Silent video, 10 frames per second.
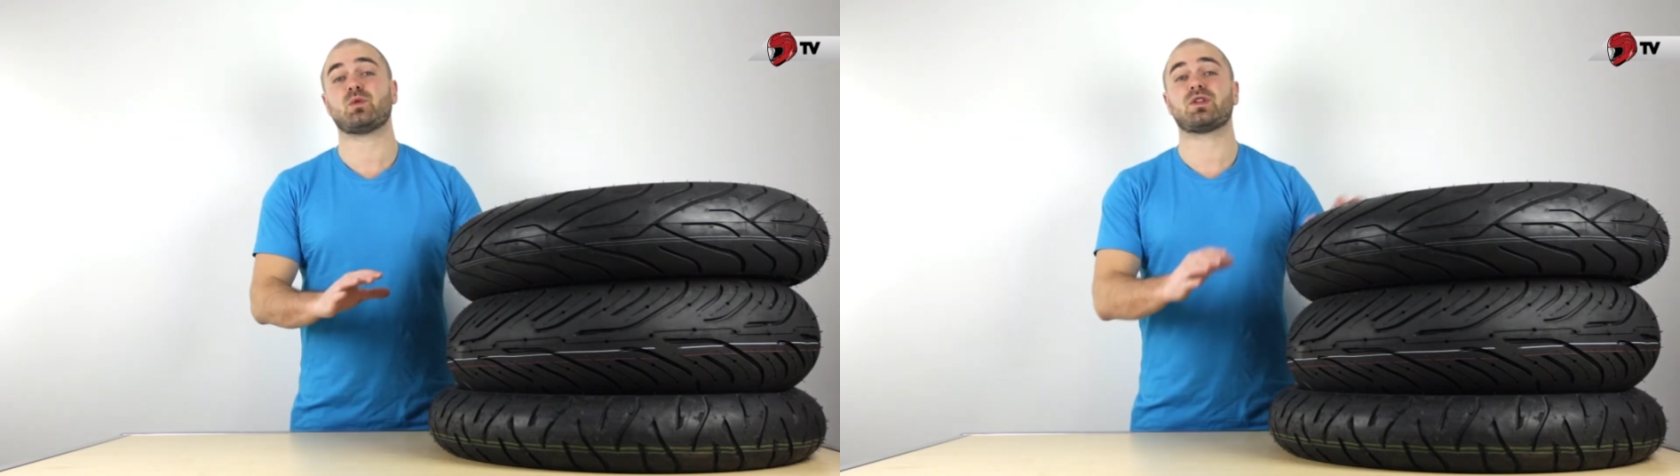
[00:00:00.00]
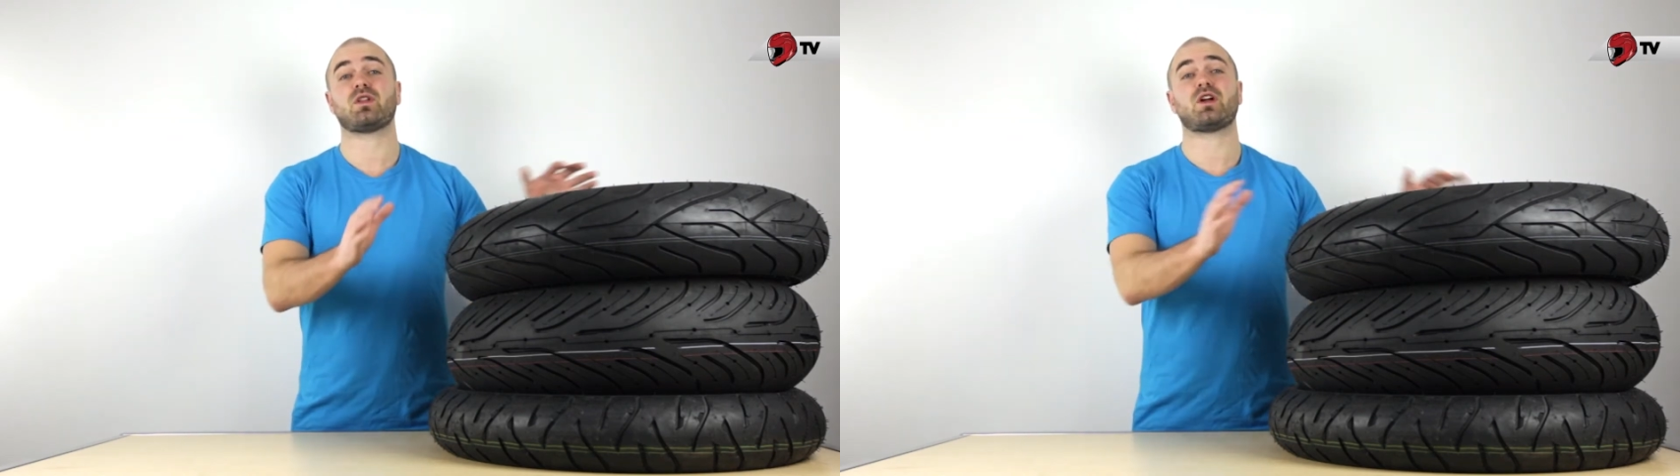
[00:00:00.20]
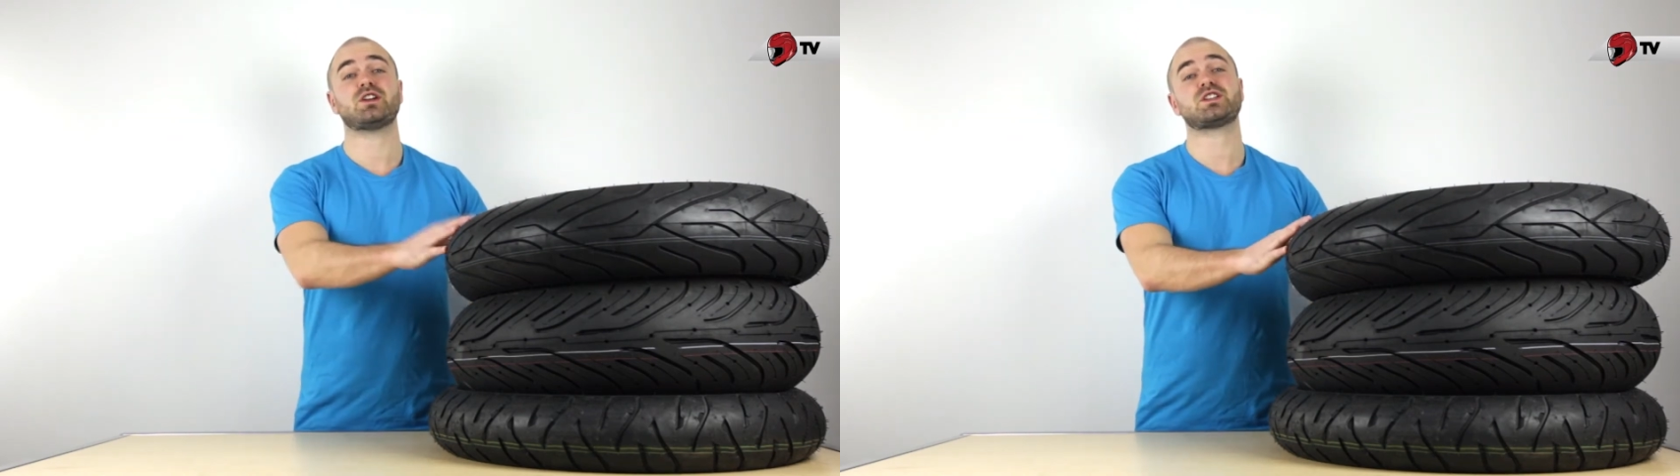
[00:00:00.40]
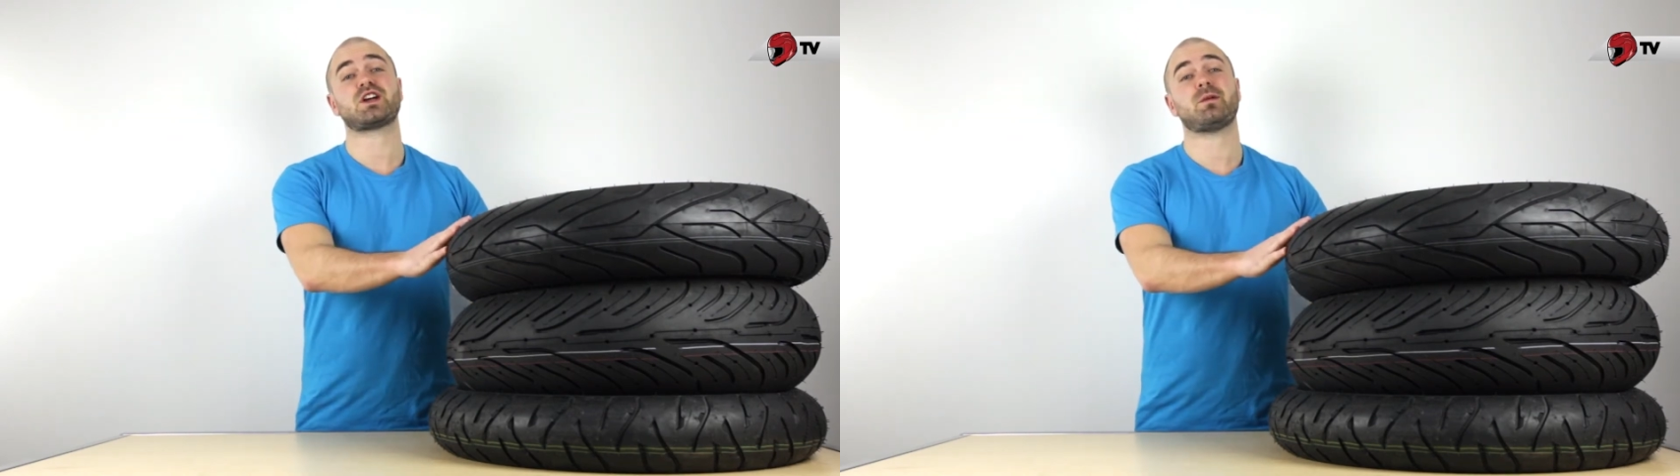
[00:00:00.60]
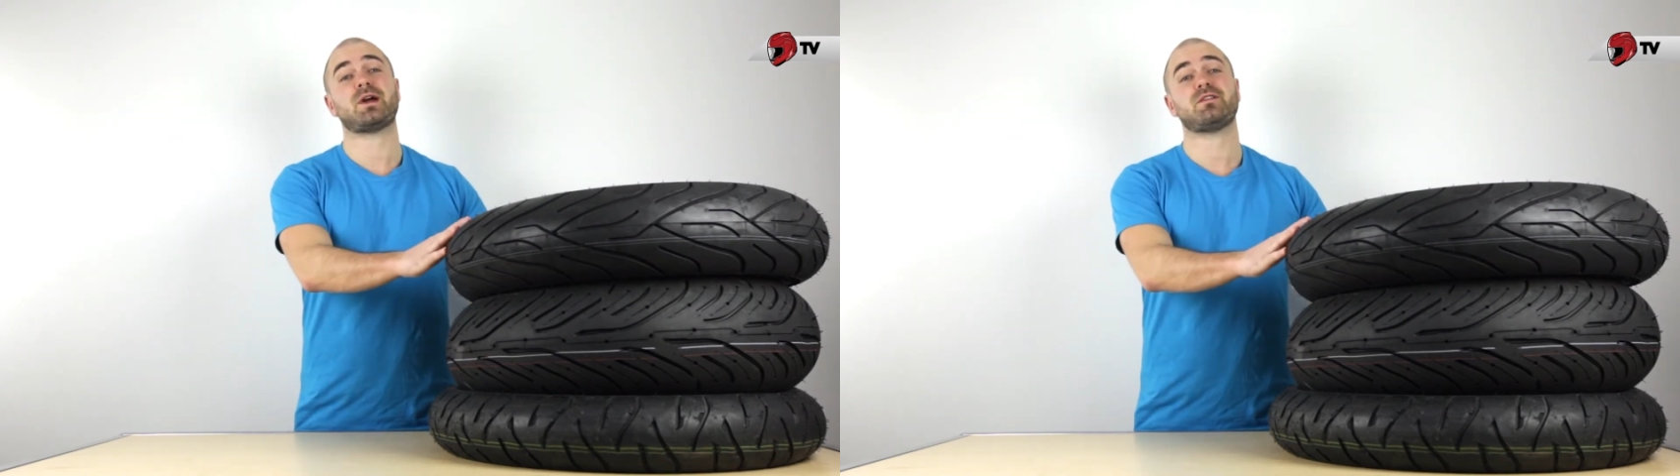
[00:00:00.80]
one of the largest
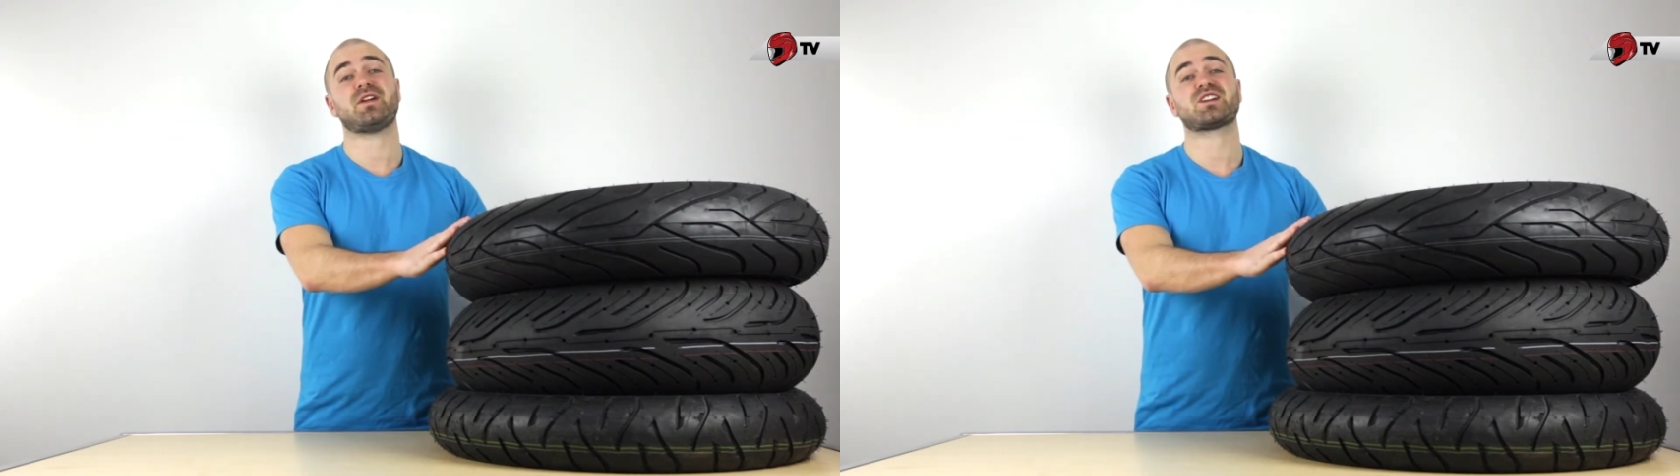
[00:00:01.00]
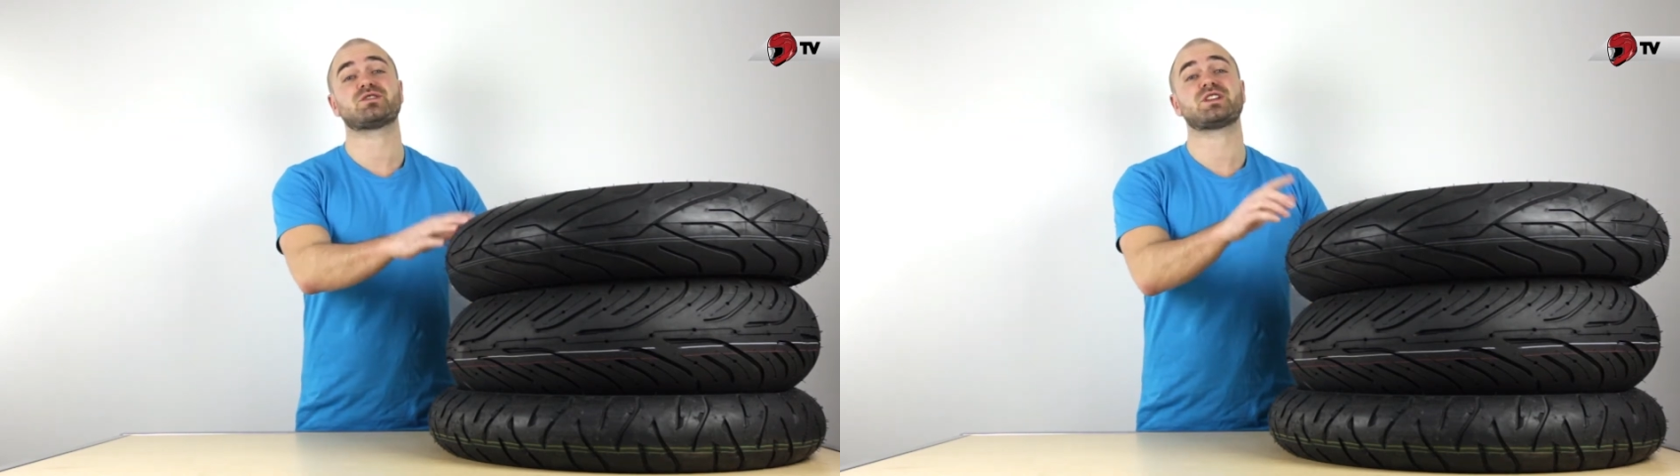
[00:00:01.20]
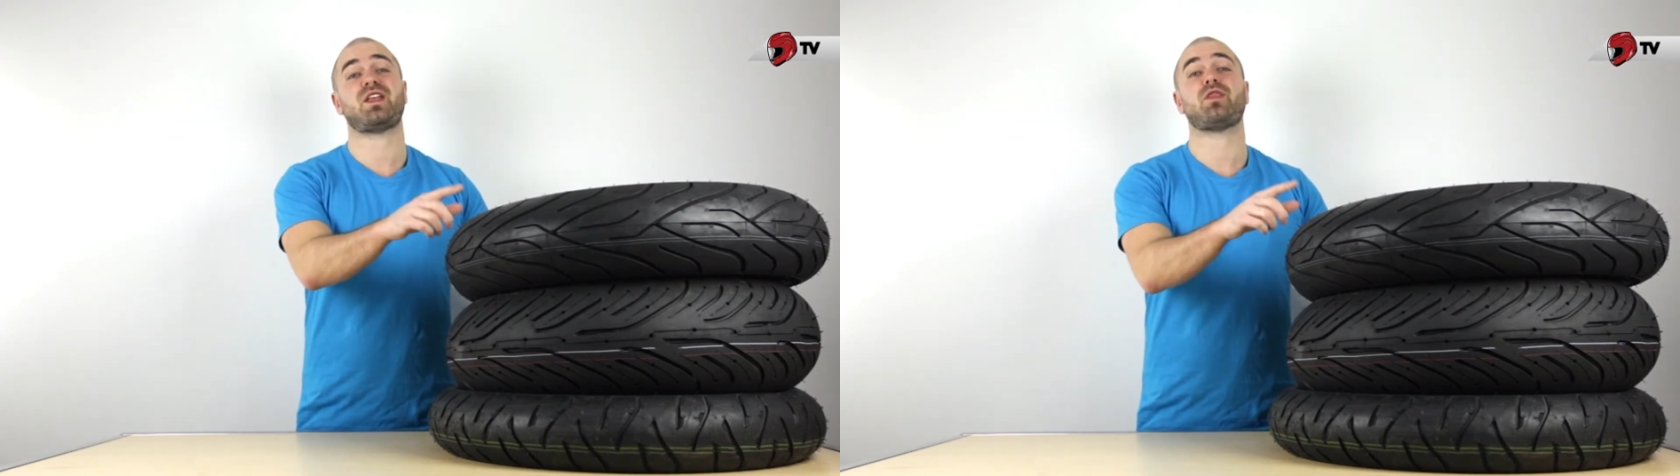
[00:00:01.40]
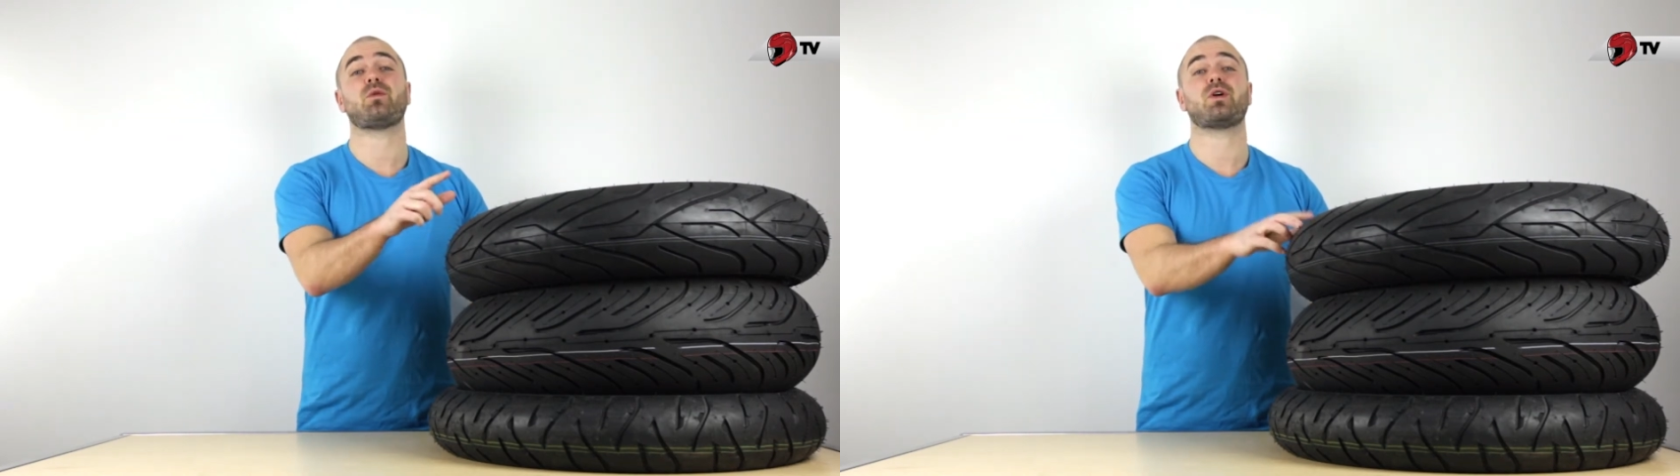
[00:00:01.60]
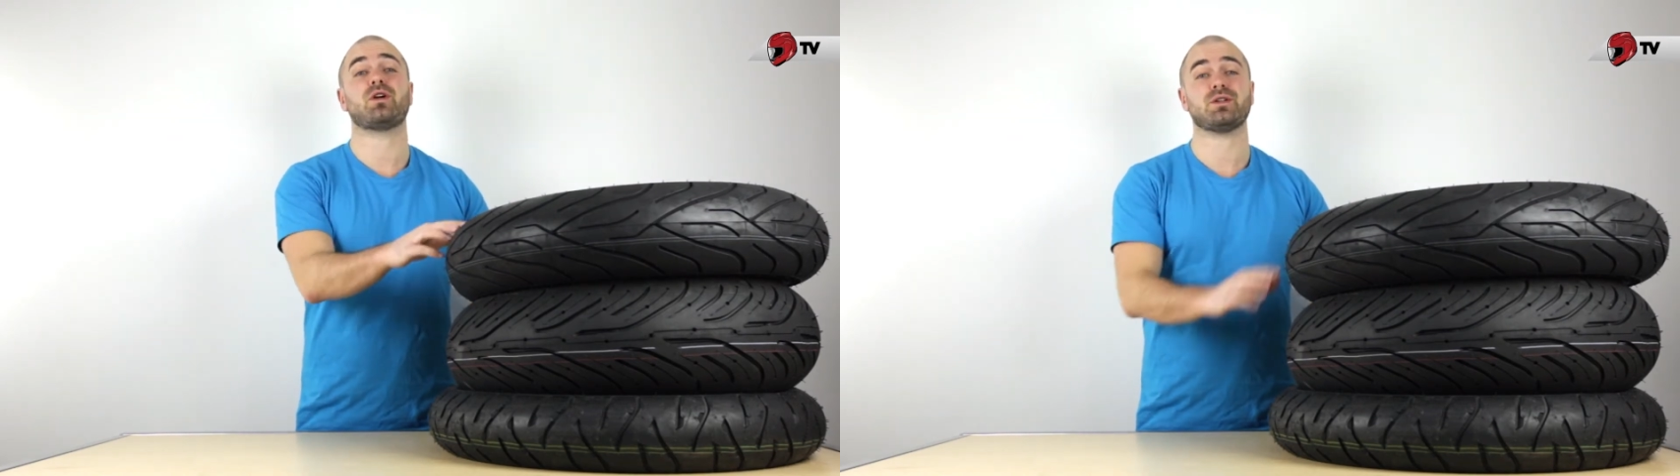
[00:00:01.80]
tire manufacturers in the
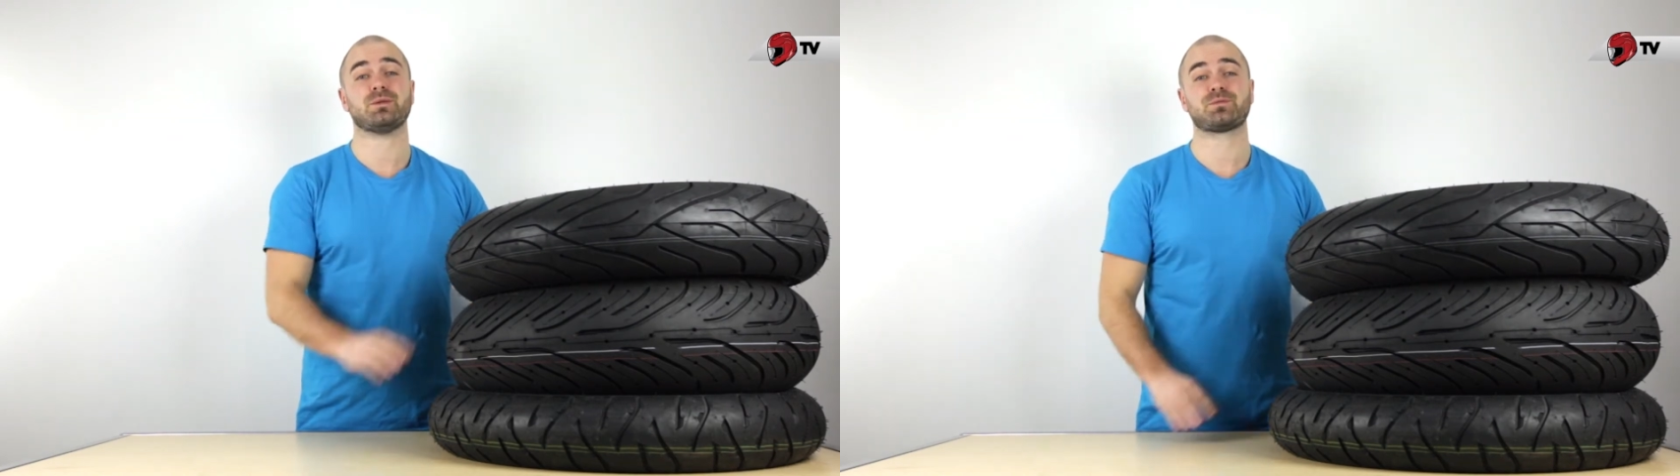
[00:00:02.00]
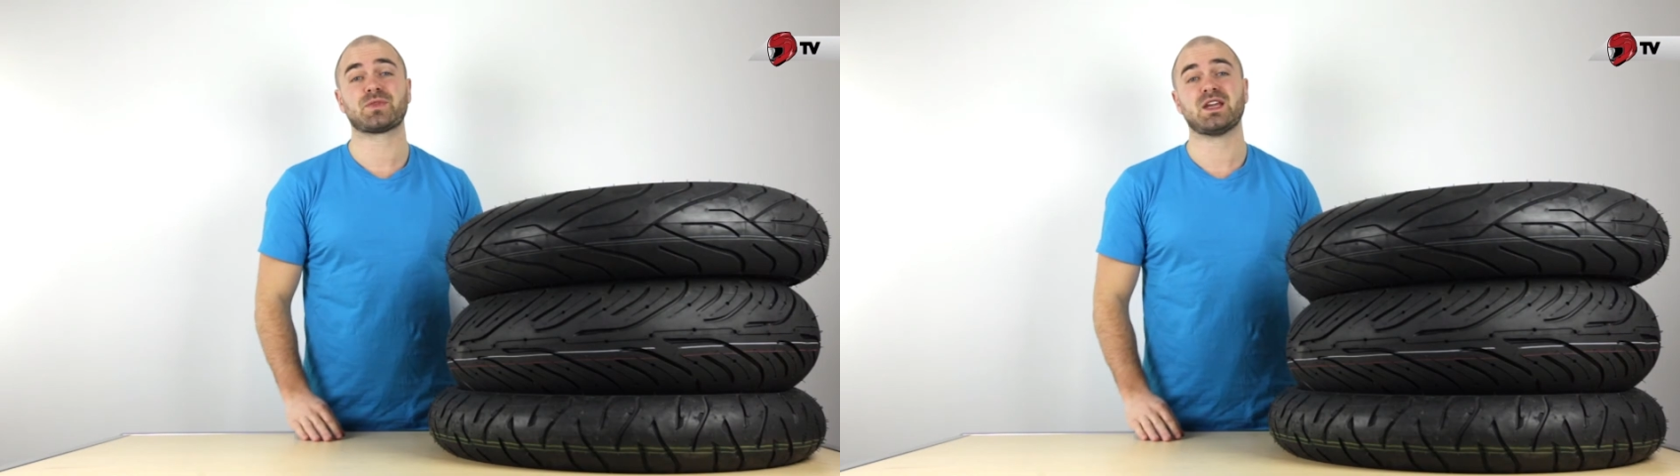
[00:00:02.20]
world.